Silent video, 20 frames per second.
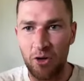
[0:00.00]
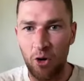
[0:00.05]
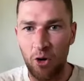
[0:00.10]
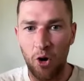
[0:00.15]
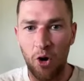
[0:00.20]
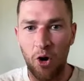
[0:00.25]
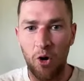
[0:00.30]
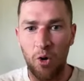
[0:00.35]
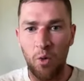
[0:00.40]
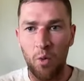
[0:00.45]

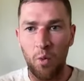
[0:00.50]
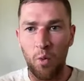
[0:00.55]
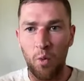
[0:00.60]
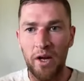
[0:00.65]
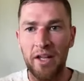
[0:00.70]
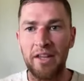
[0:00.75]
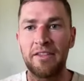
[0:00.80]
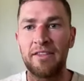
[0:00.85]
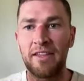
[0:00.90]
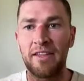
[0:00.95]
or
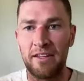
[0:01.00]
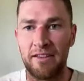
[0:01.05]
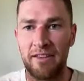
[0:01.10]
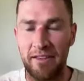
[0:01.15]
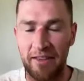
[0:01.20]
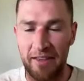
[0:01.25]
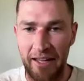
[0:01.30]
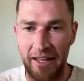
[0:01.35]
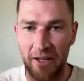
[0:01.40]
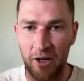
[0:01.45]
we think
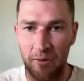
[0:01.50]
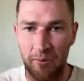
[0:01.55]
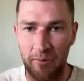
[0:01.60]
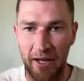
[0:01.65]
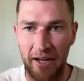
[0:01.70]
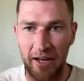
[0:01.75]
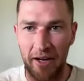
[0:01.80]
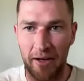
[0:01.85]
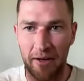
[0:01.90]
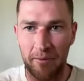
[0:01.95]
that they got
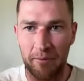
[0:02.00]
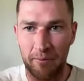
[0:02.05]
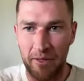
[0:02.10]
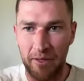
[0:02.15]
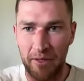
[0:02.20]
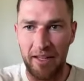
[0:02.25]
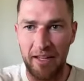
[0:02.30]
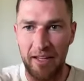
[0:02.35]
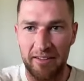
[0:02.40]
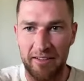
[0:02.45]
better,
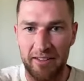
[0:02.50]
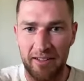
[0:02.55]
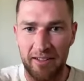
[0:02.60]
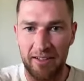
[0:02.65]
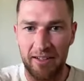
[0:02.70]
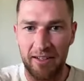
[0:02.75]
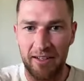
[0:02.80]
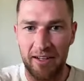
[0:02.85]
but they didn't.